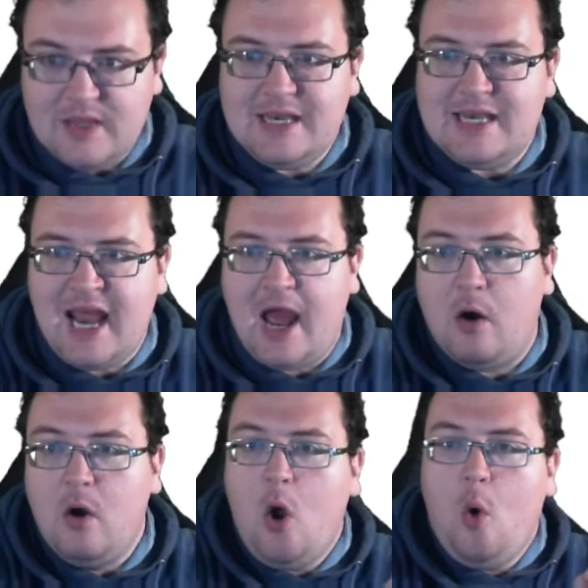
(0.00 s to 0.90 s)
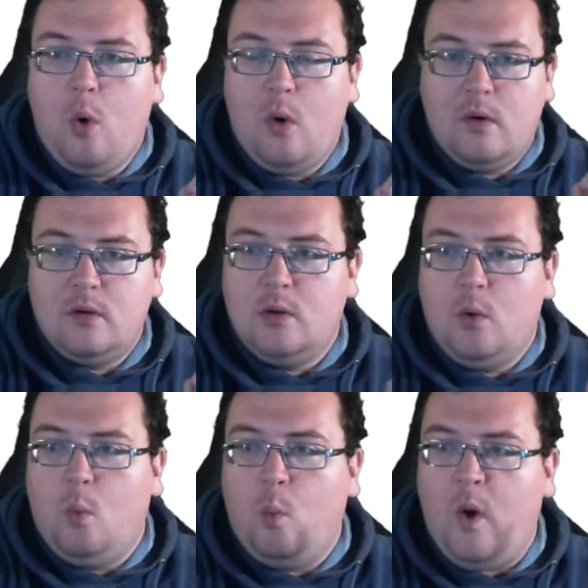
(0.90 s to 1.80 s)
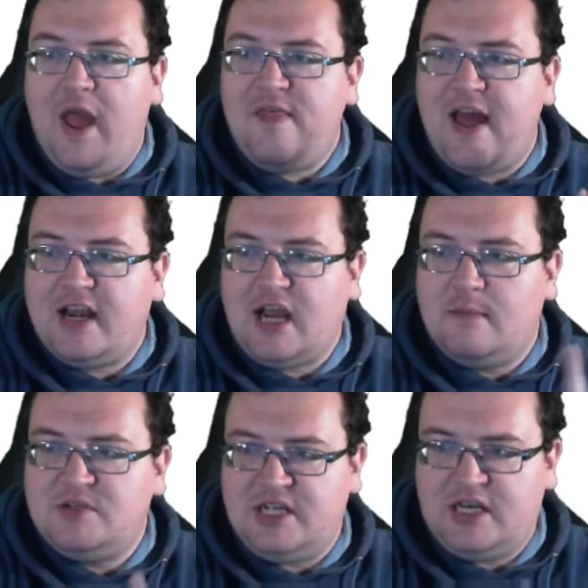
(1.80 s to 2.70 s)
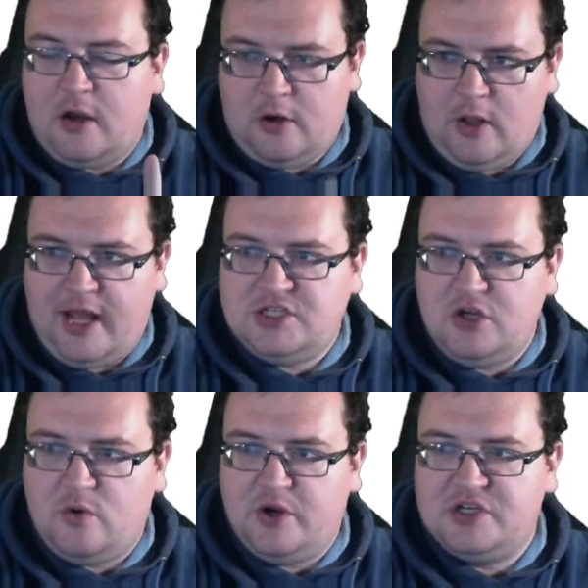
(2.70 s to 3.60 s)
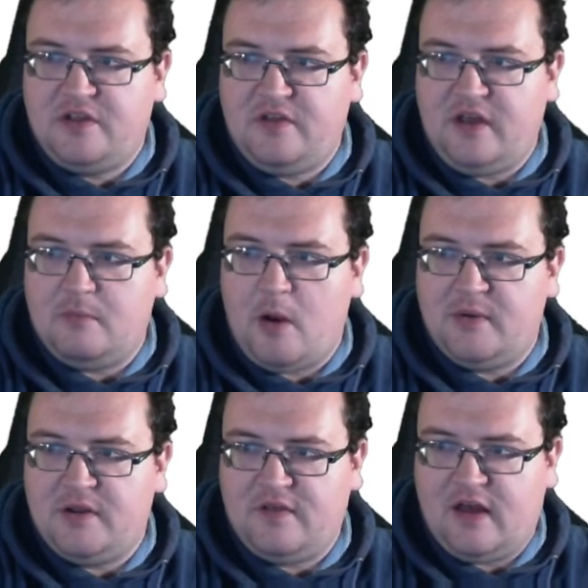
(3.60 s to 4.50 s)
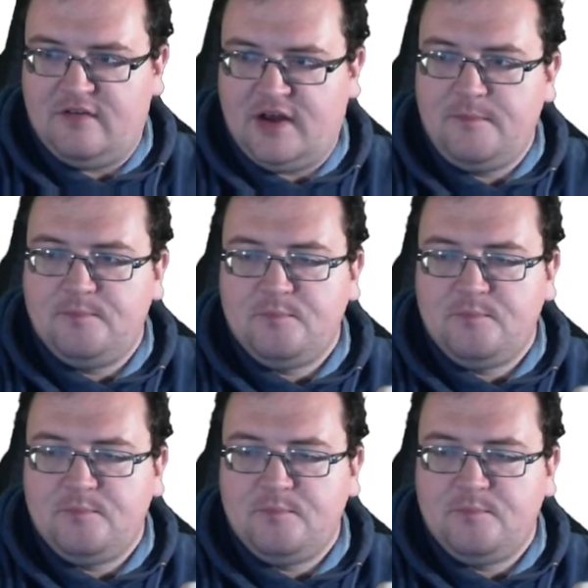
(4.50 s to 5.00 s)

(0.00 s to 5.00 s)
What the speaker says: Now, where that comes in, and I'll answer your question in a moment, Athava.